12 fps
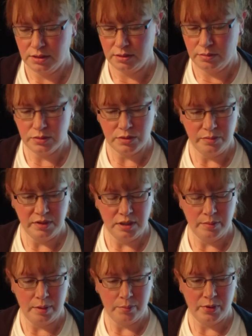It was something
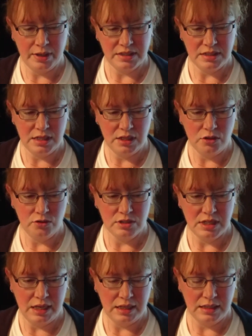about practicing your
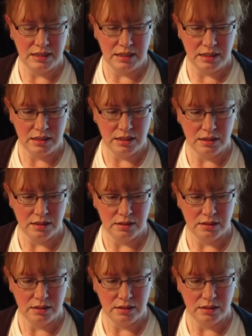technique